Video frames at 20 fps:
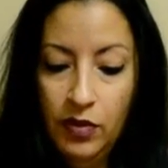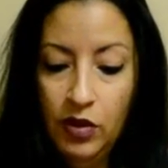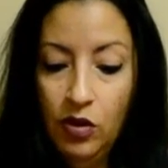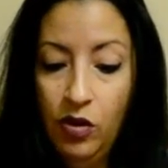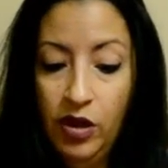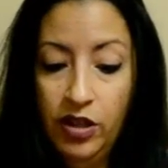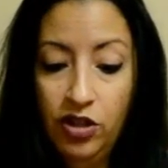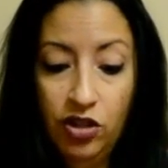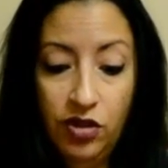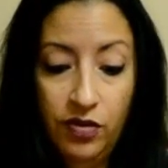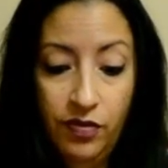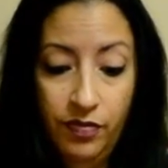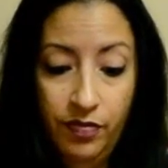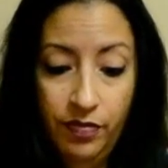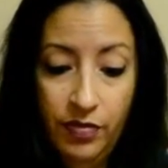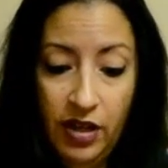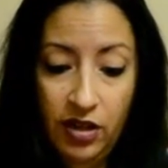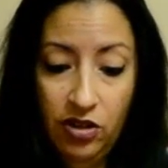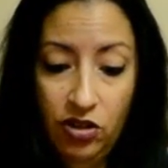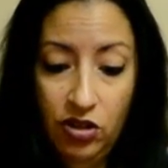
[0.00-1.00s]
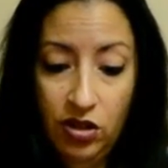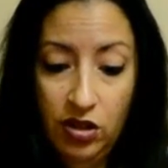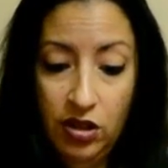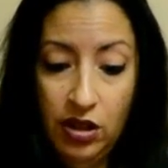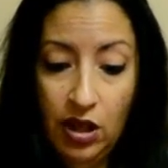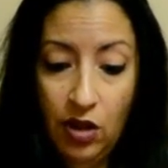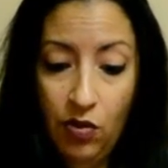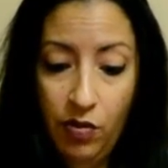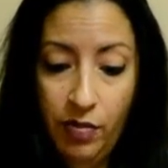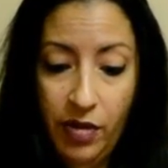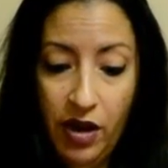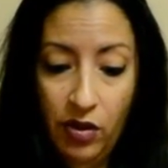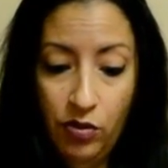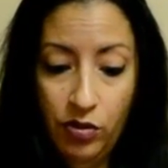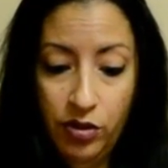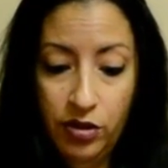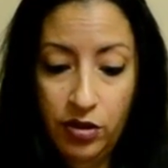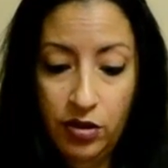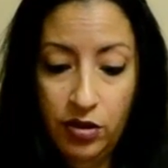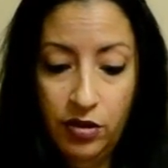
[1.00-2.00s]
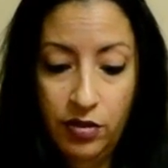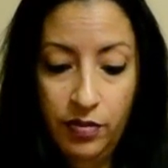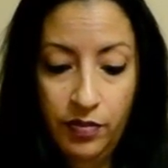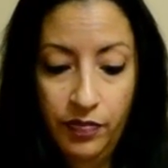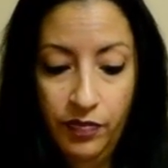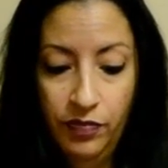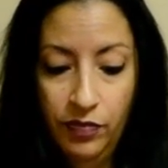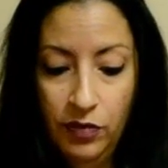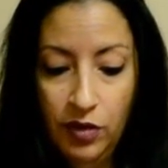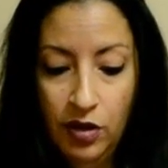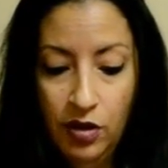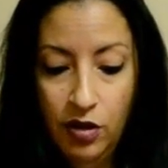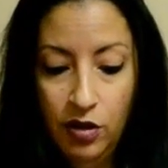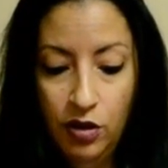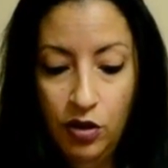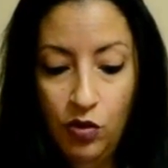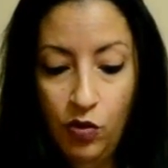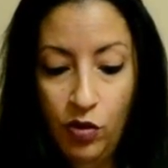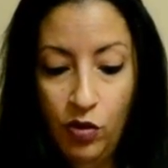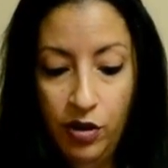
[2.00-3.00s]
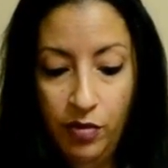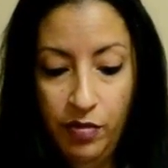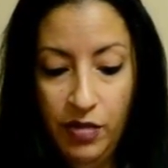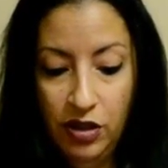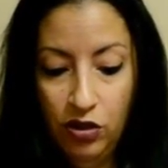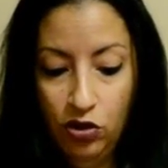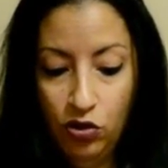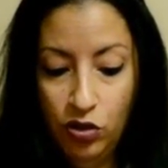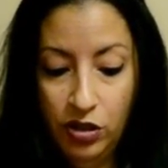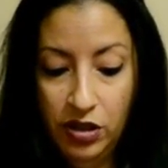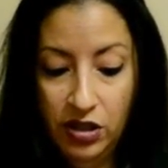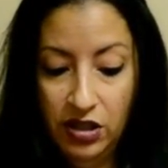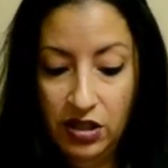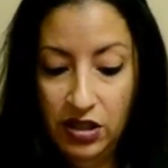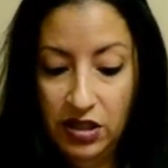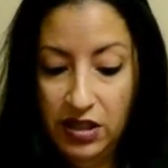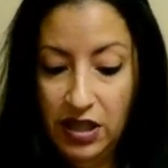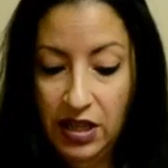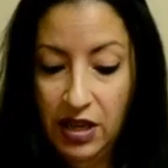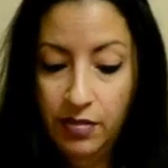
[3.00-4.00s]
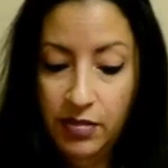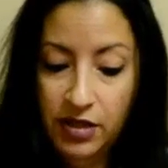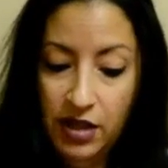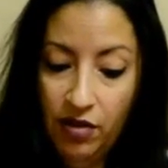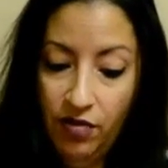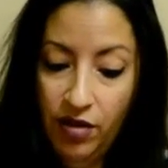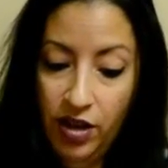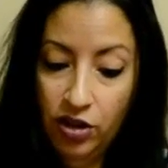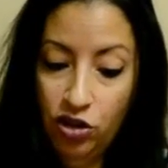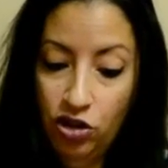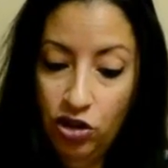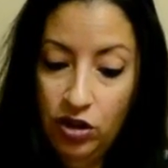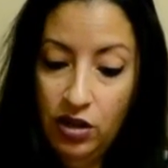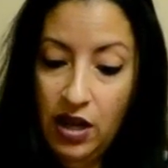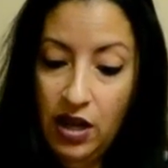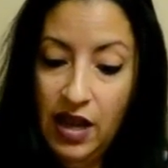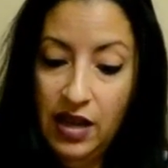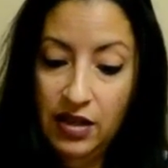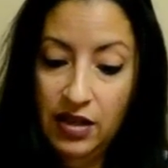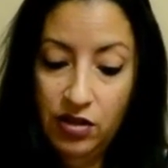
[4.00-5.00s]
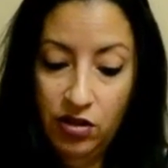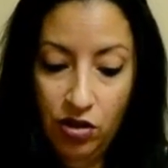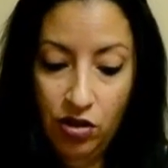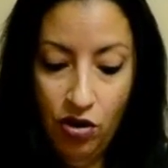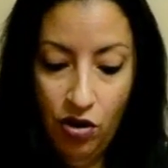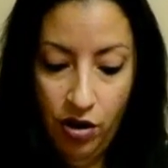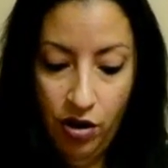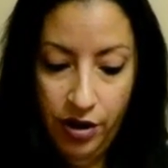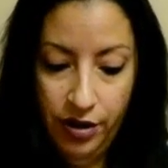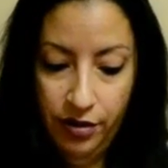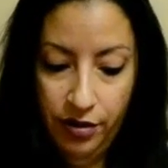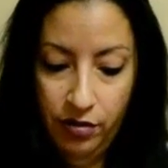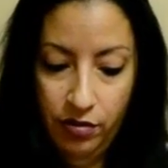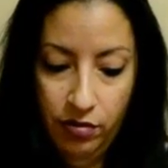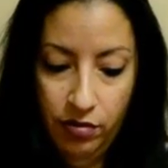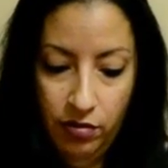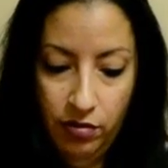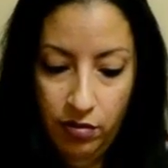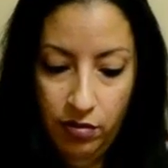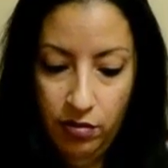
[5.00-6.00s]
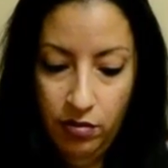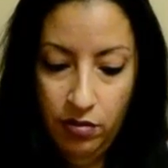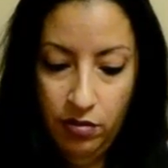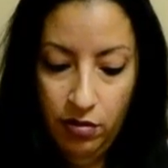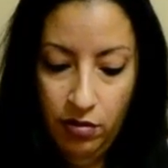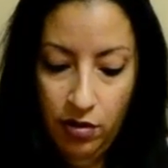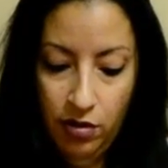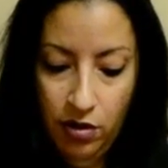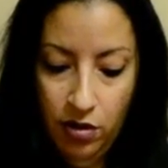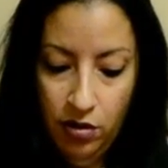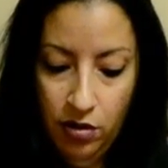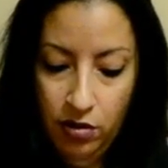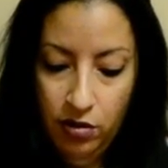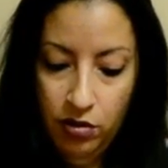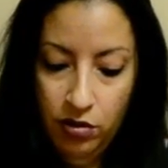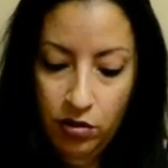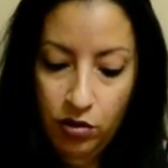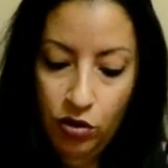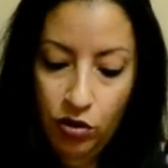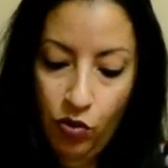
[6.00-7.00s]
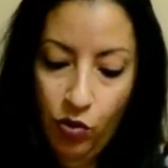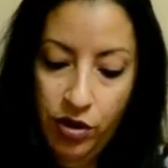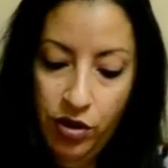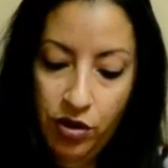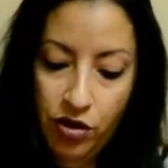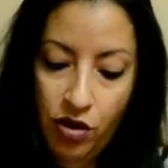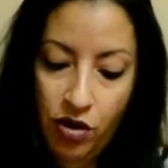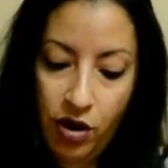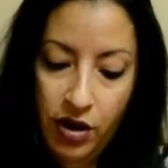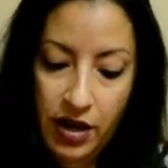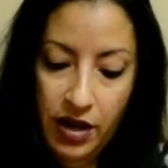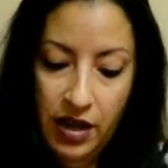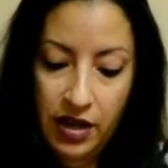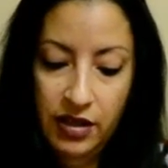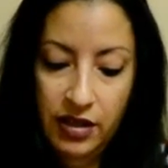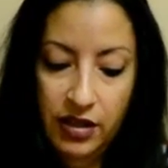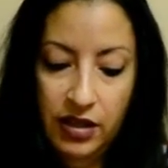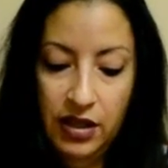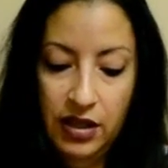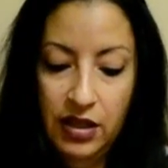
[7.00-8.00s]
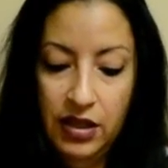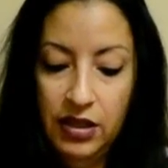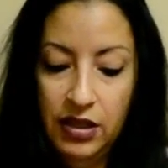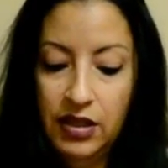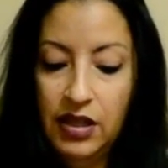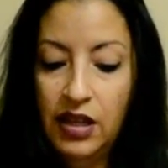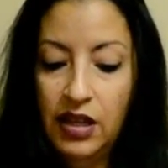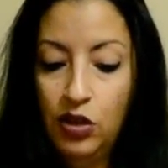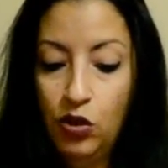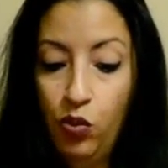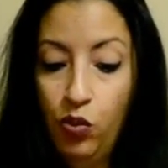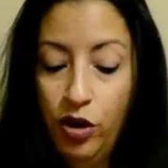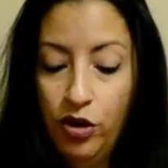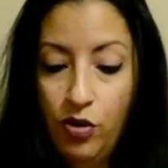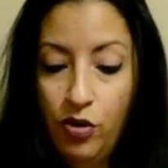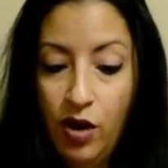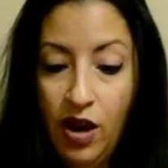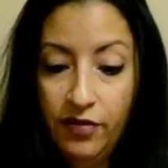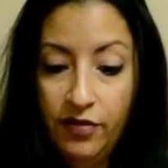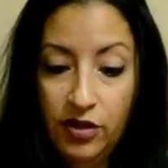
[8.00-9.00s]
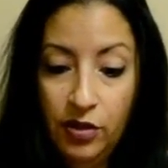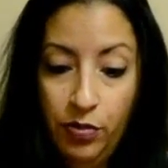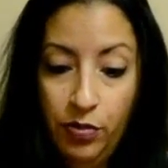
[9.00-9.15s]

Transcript: Oh, I just did that one backwards. You want to make sure it's in the same direction as the yarn. So where the yarn end is, that's where you have